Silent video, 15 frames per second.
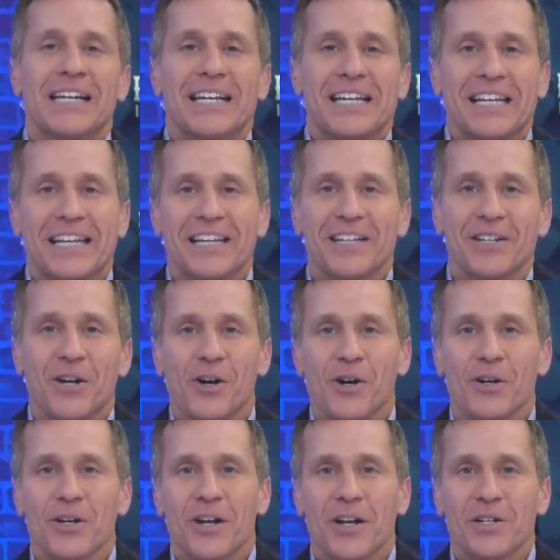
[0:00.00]
in
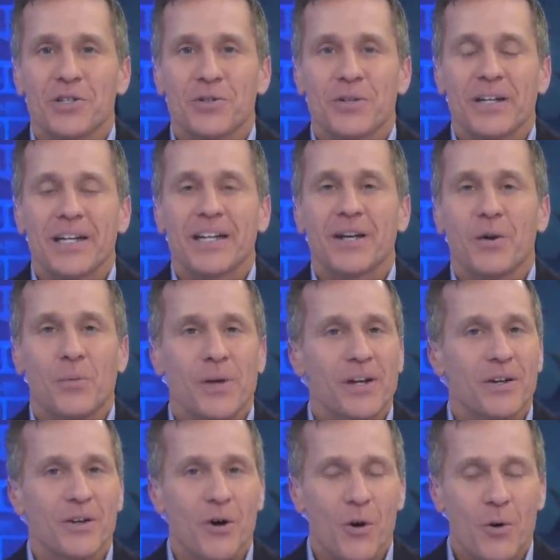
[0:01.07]
our country. We
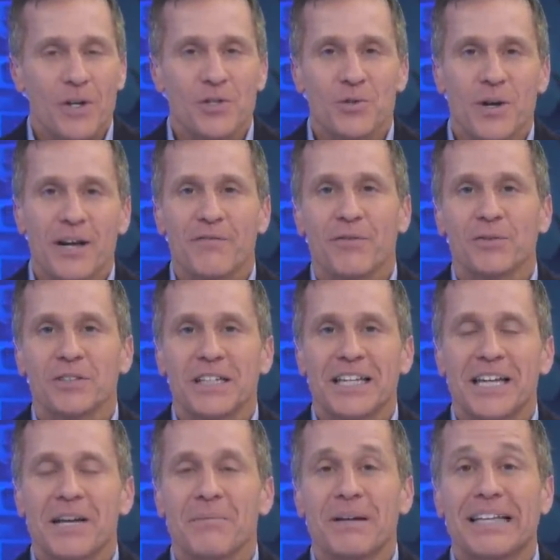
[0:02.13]
are always grateful to
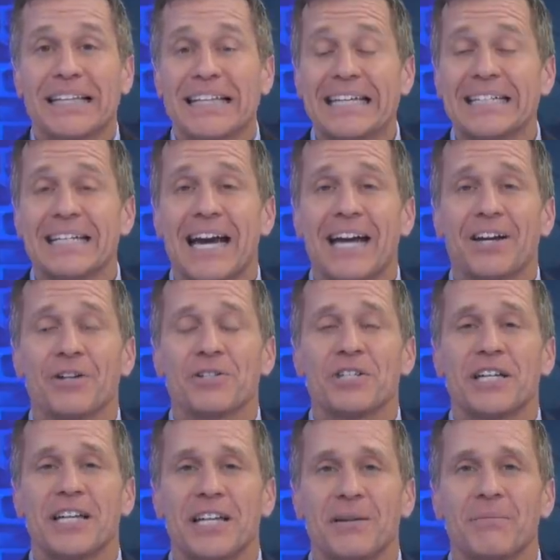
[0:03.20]
him and the entire
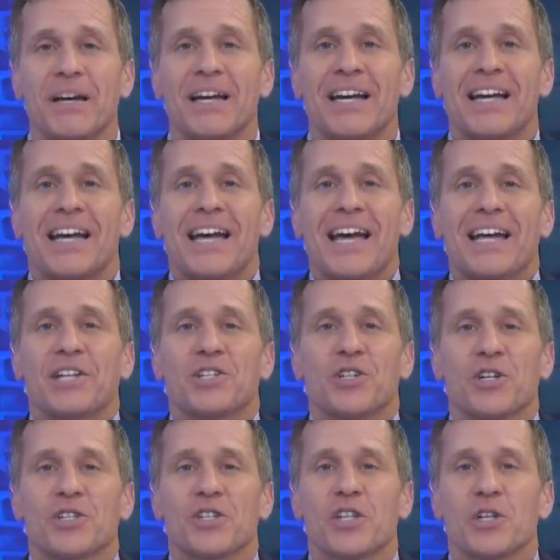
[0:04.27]
team at
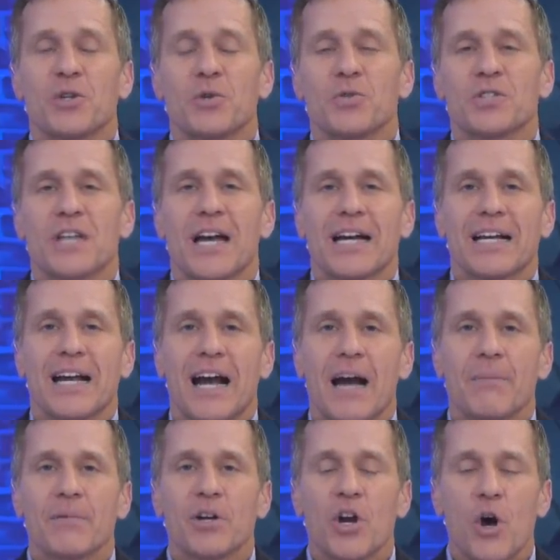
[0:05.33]

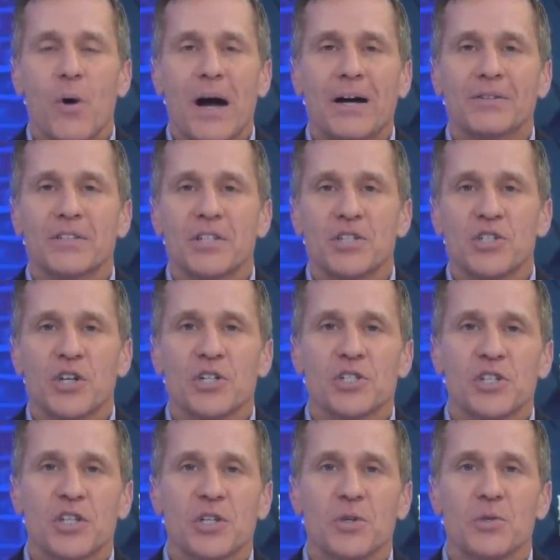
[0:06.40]
justthenews.com. Go out to
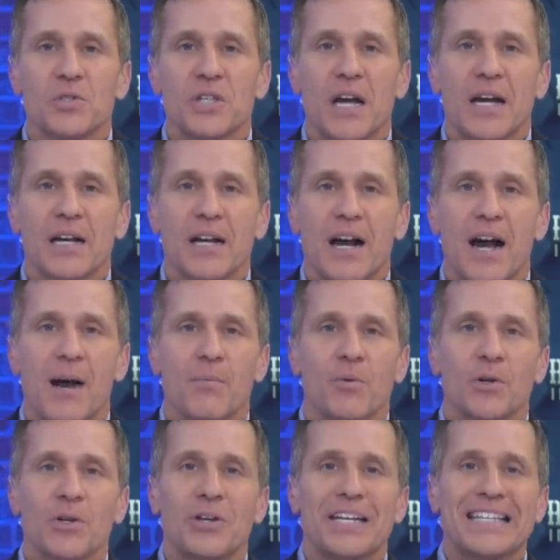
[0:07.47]
justthenews.com
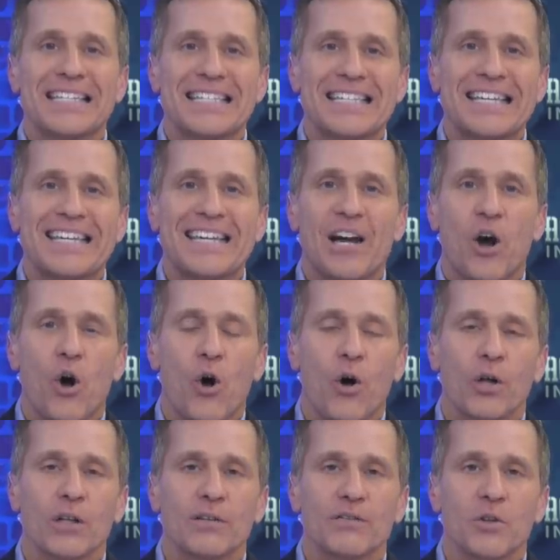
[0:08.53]
where you can see
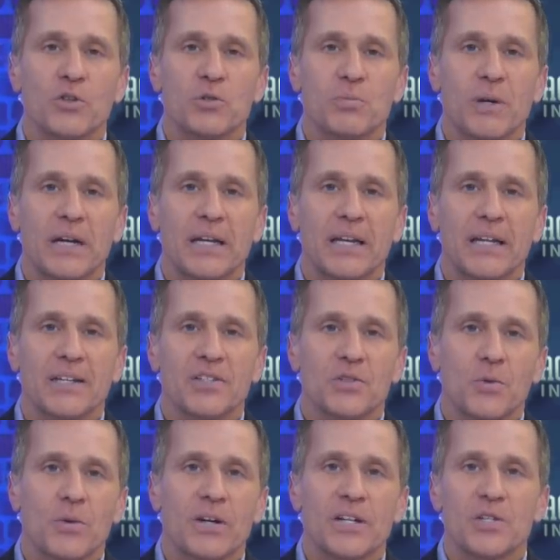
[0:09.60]
all of those breaking
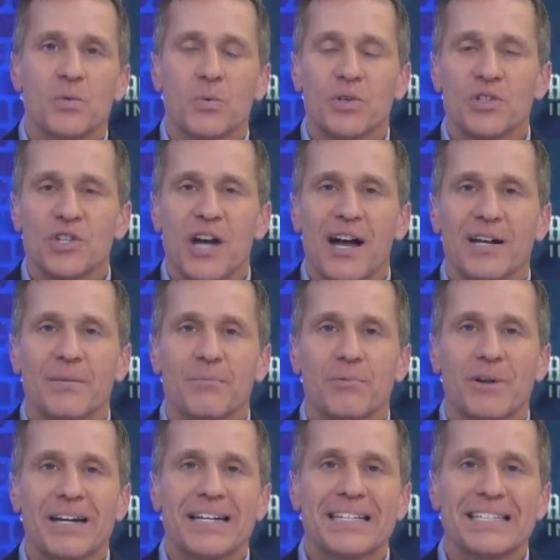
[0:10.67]
stories where John
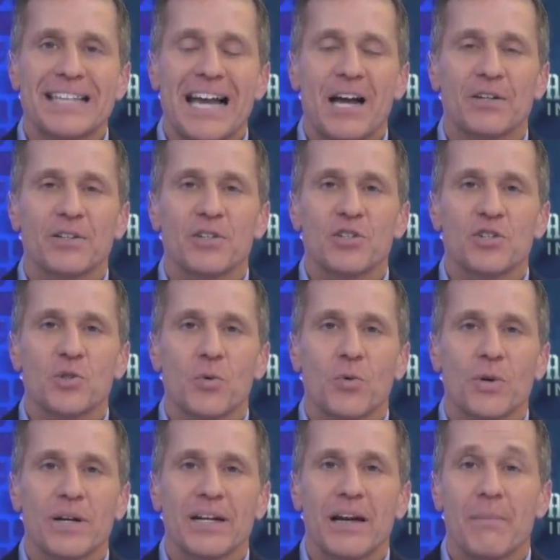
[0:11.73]
breaks down the
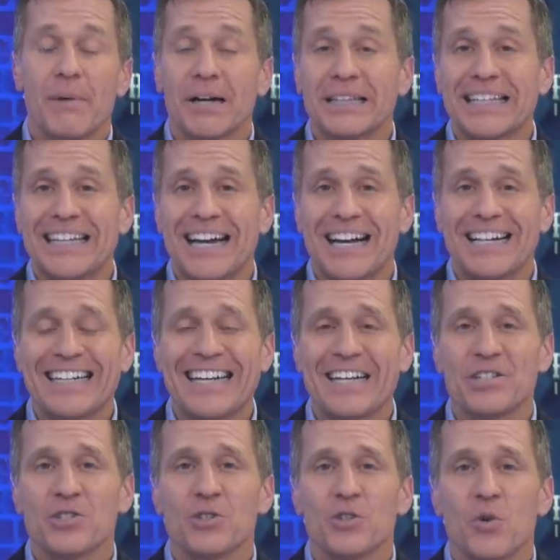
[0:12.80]
story about the
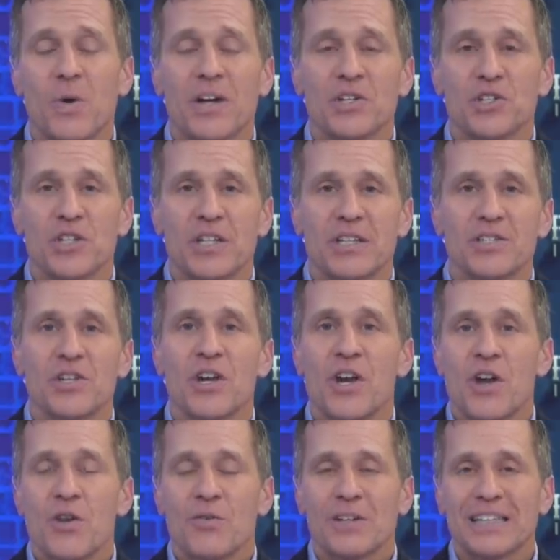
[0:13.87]
unanswered questions
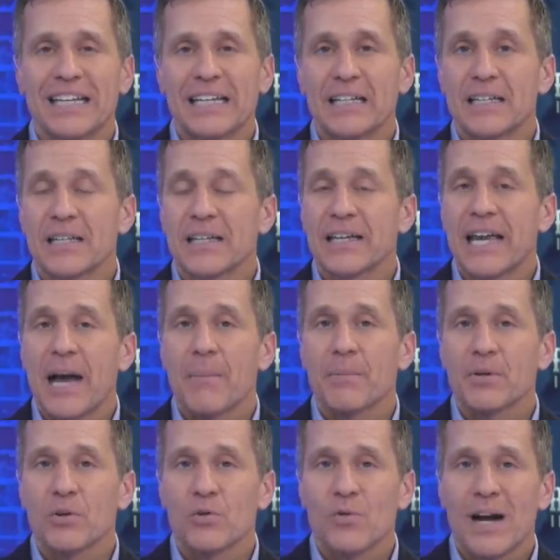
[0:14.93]
related to the
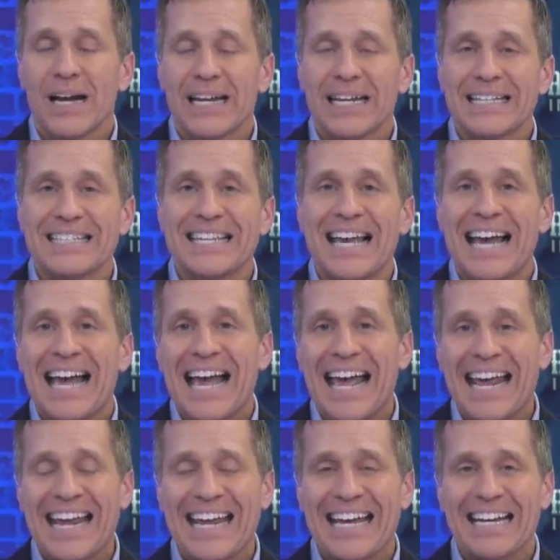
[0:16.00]
Capitol riots
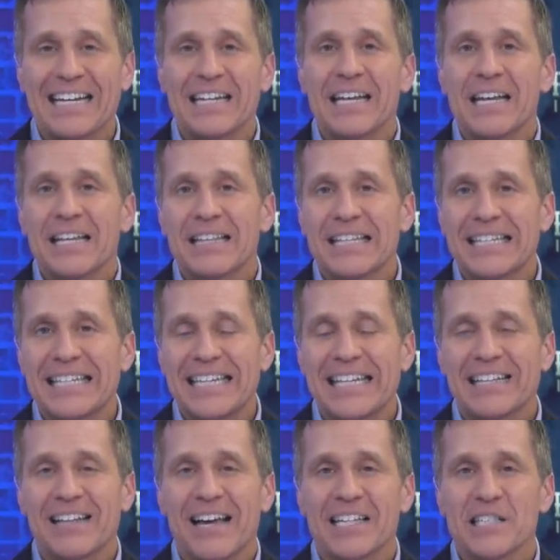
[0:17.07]
and the
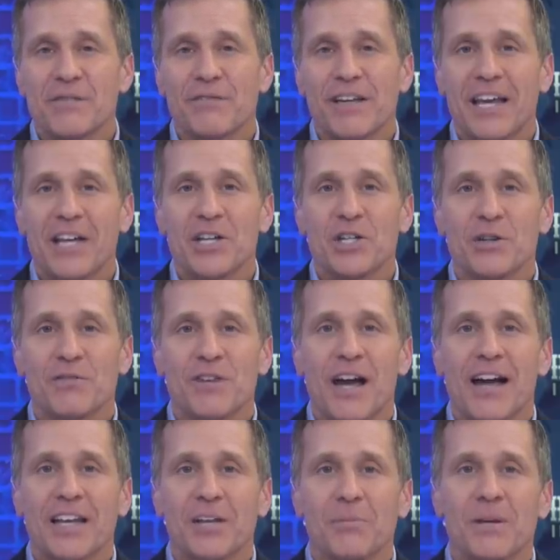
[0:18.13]
declassification of
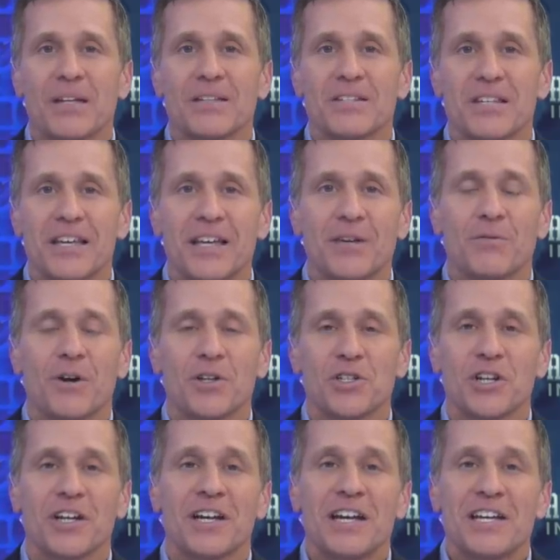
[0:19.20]
documents in
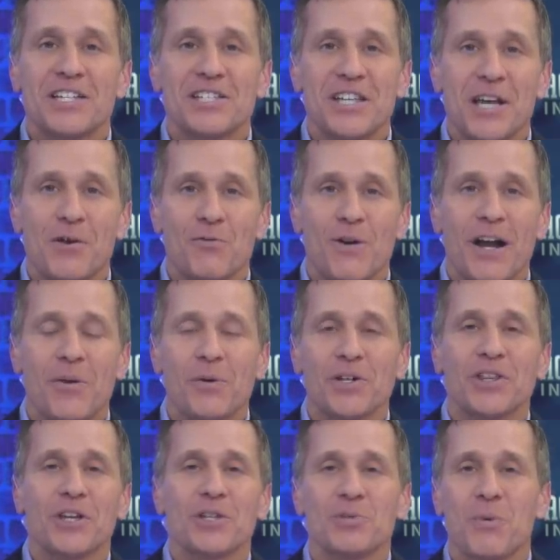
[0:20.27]
Russia. Stay right
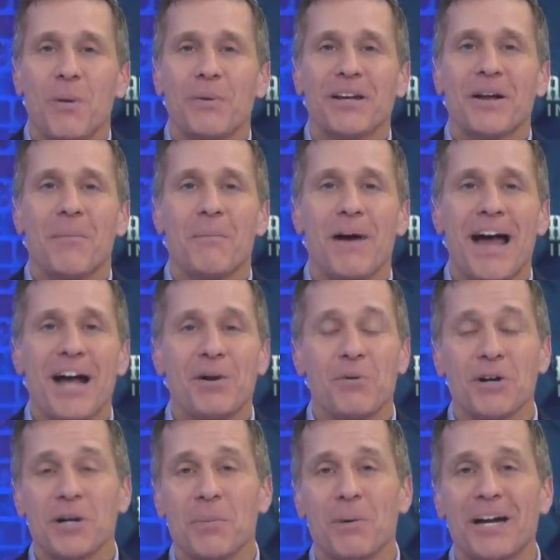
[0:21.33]
with us. When we come back,
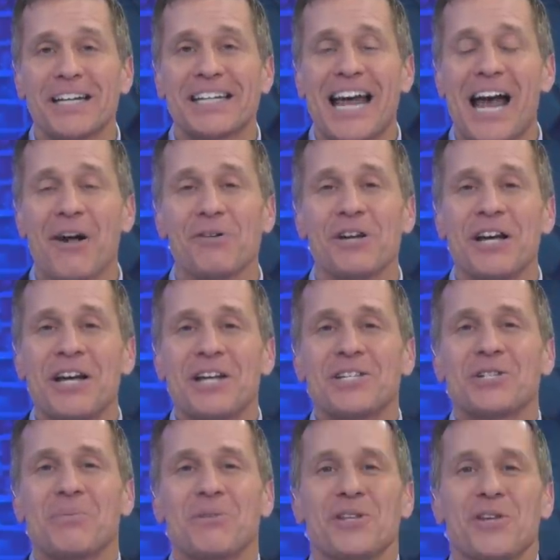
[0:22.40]
we're going to break down
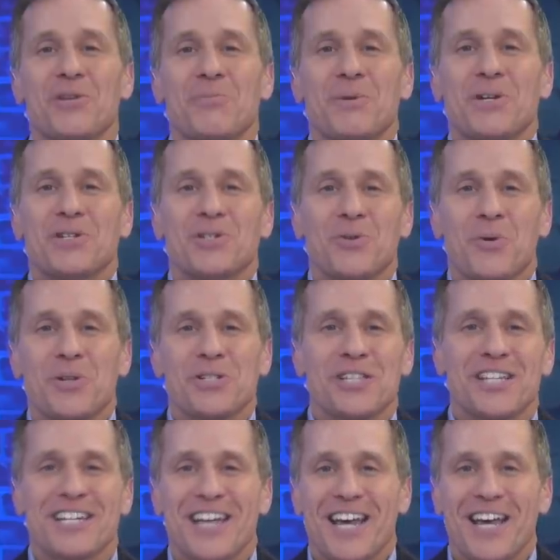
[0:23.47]
some of the other big stories of
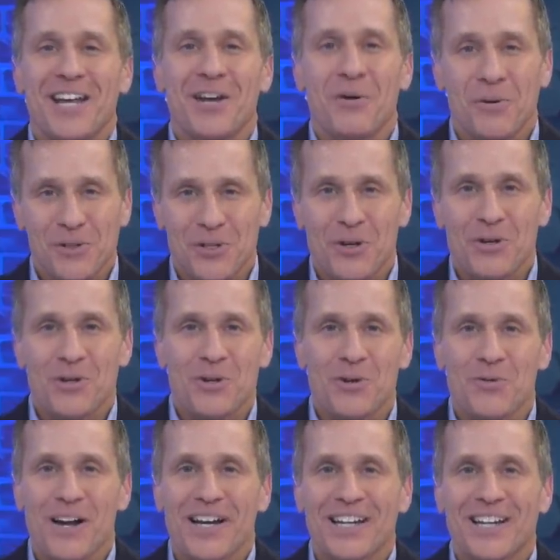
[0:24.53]
the day with our crew
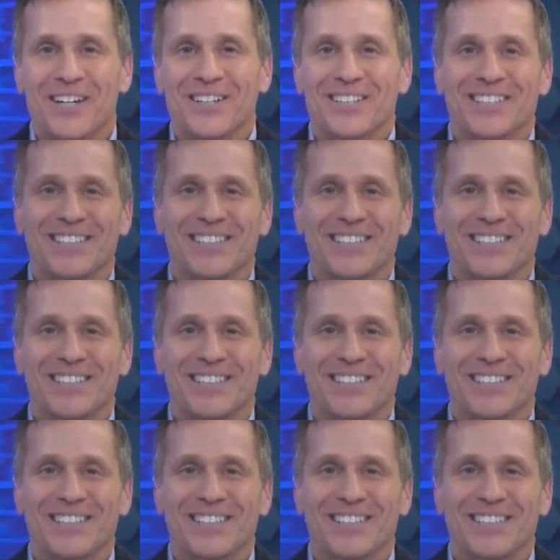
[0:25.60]
right here.